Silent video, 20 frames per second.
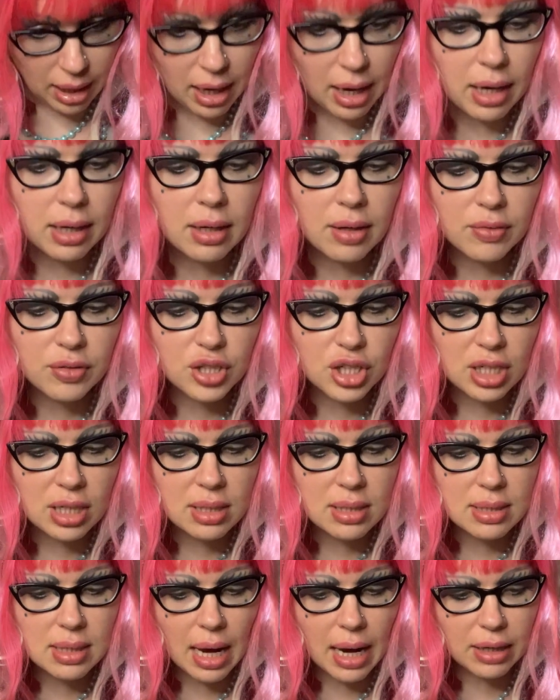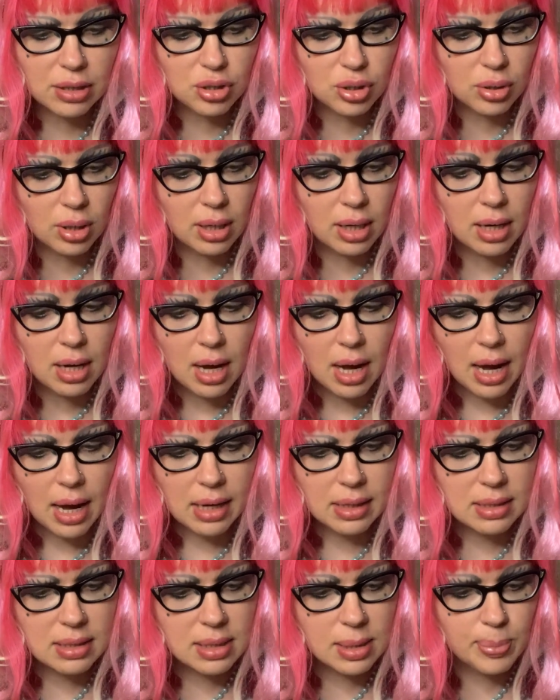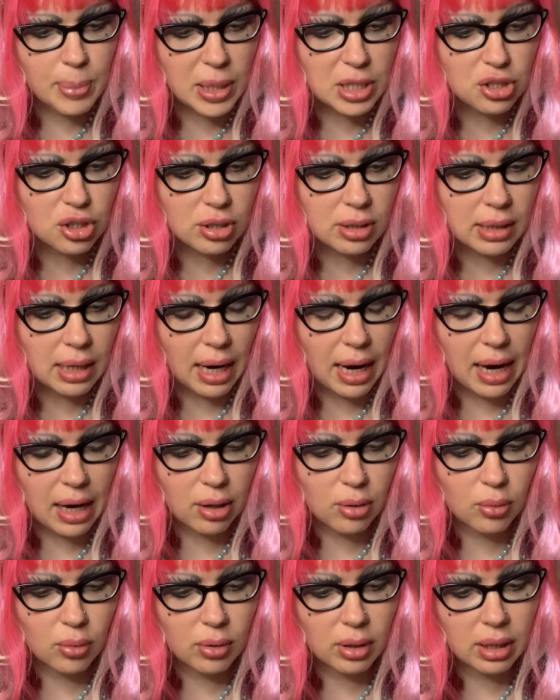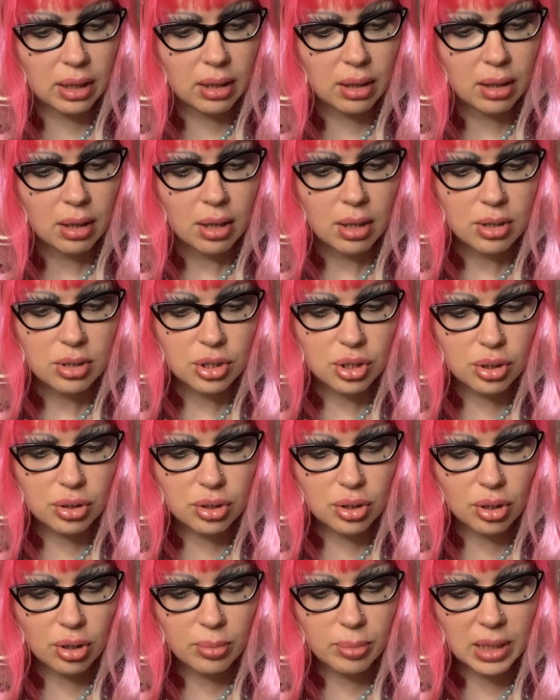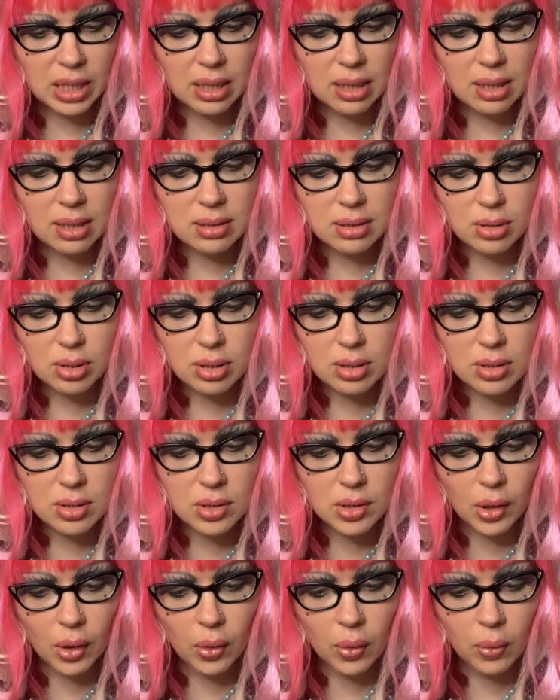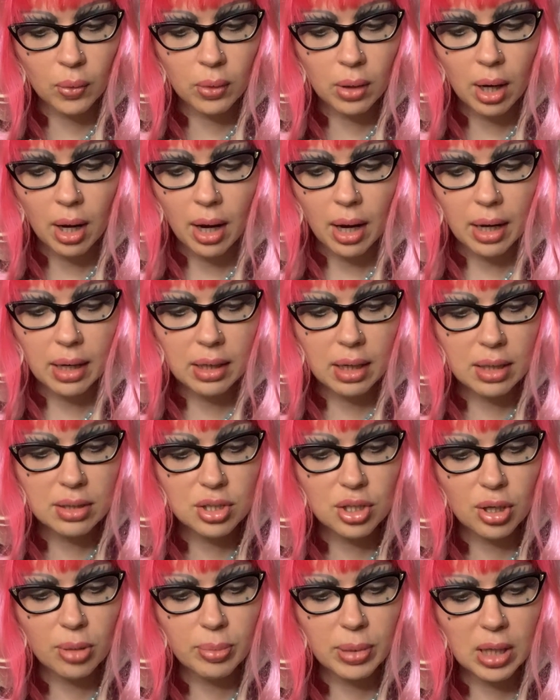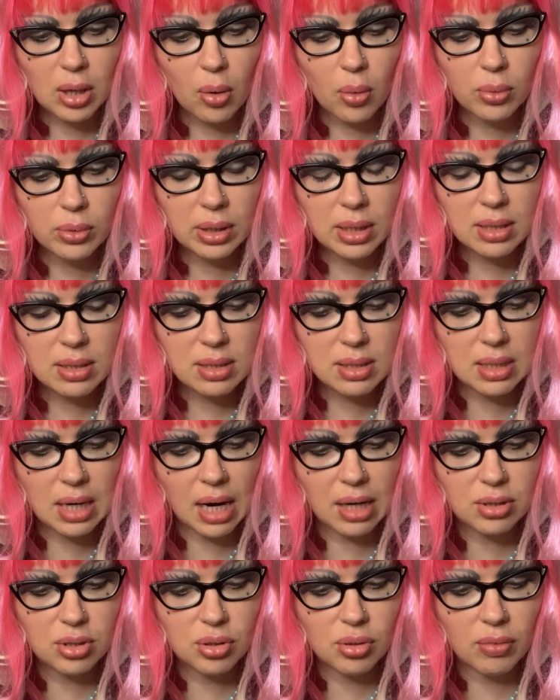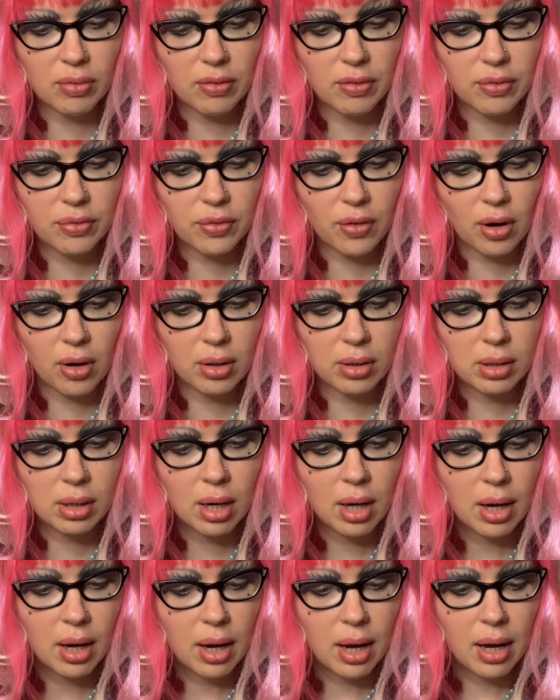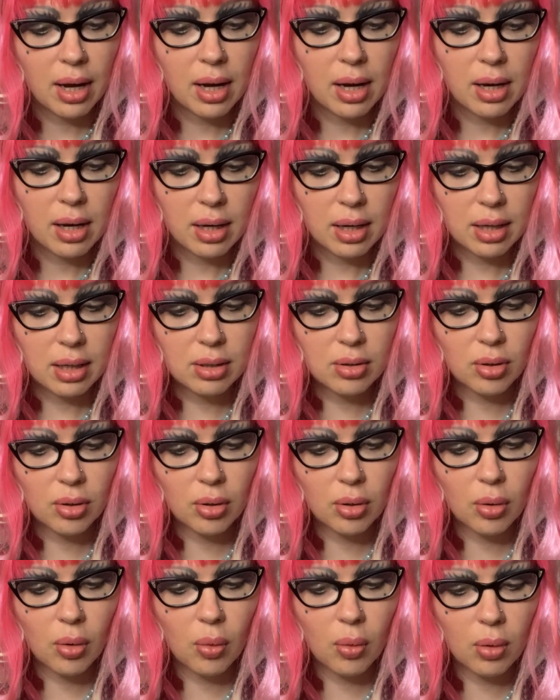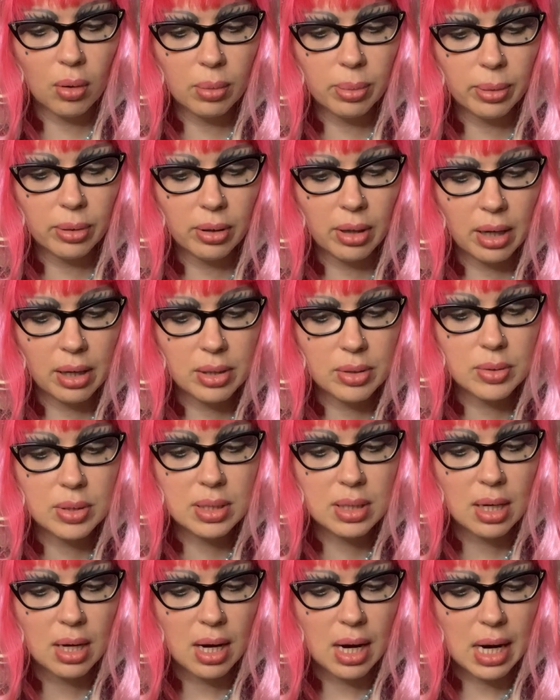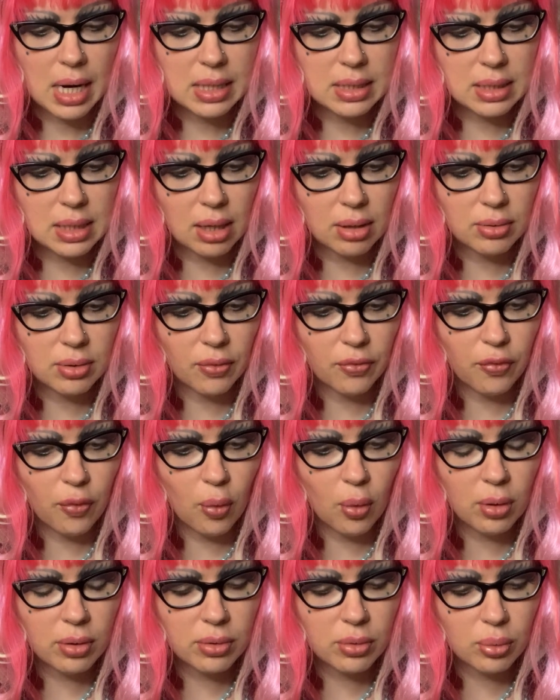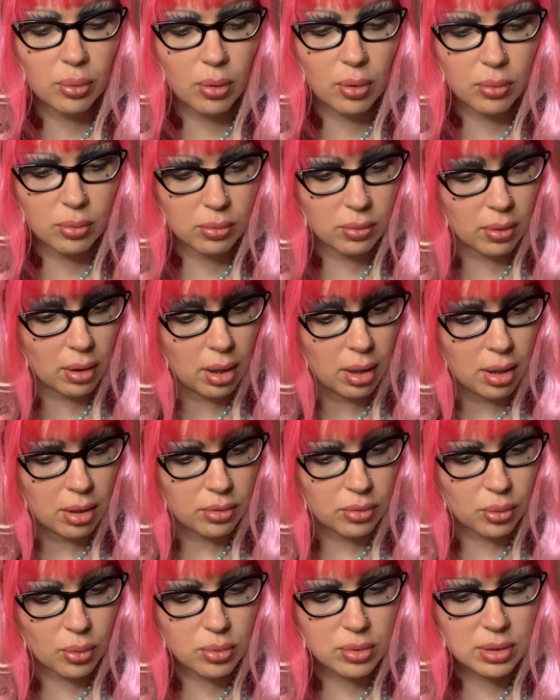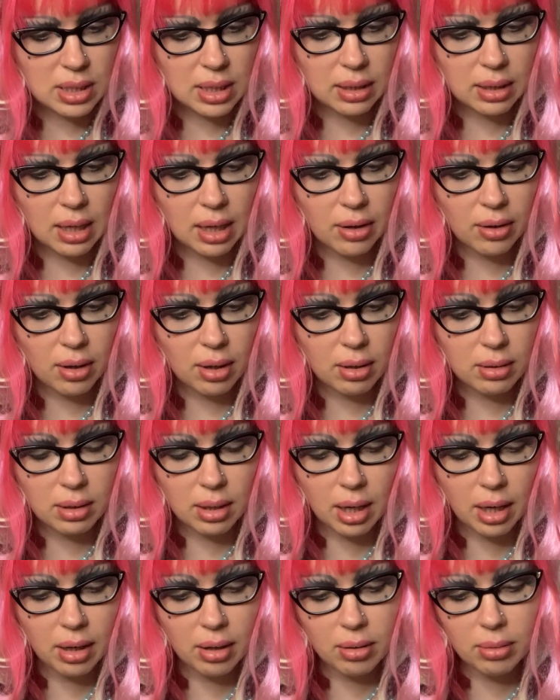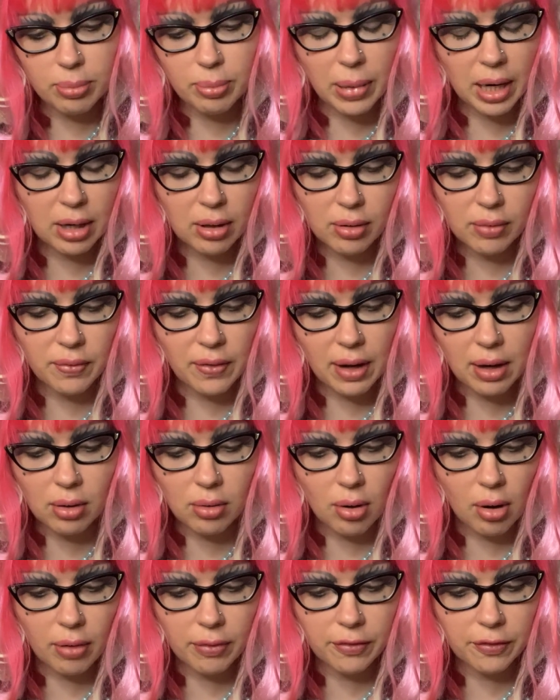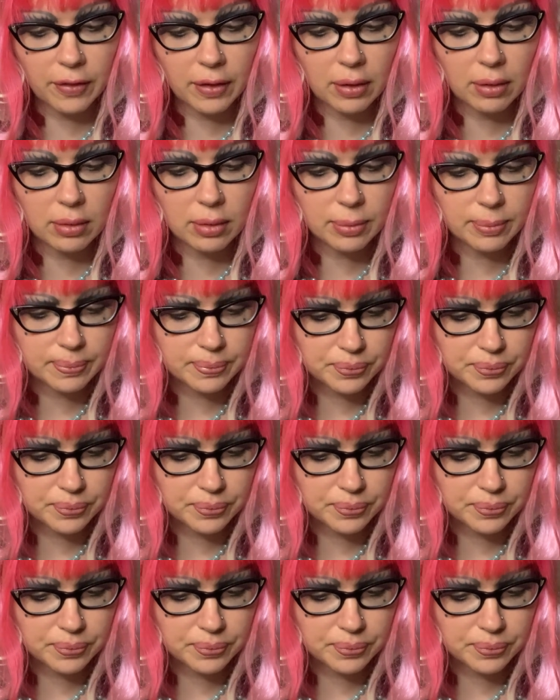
And if she is extra and especially angry, she'll turn me into stone, and I shall be only a statue of a fawn in her horrible house until the 4 thrones at Cair Paravel are filled.